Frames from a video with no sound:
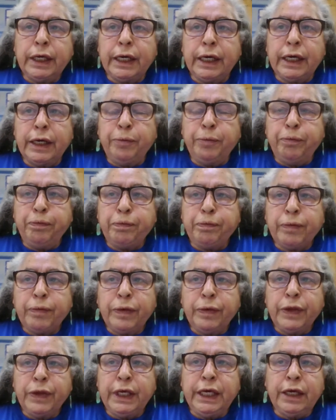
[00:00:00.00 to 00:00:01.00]
um,
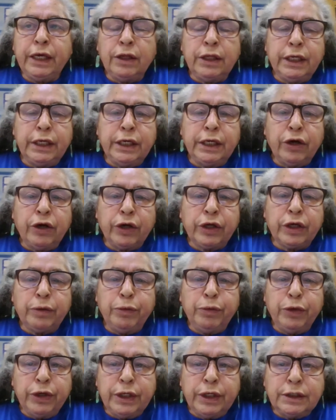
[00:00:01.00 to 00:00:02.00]
the healing in our
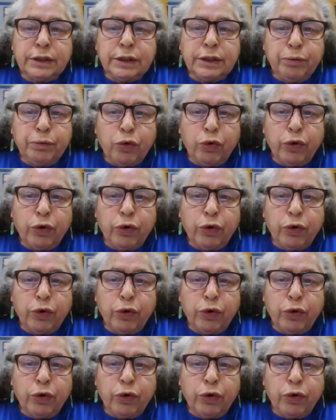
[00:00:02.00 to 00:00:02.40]
community is